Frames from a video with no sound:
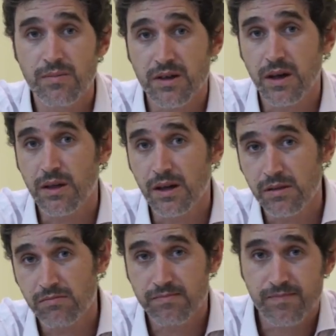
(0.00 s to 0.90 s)
because I think
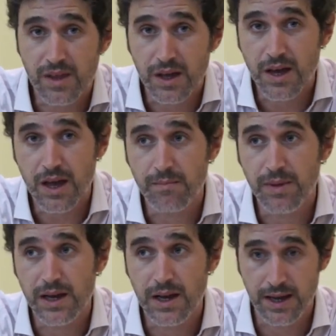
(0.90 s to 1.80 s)
they can
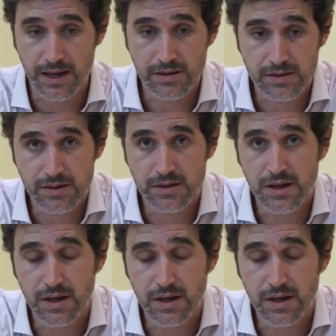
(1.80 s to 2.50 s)
be linked.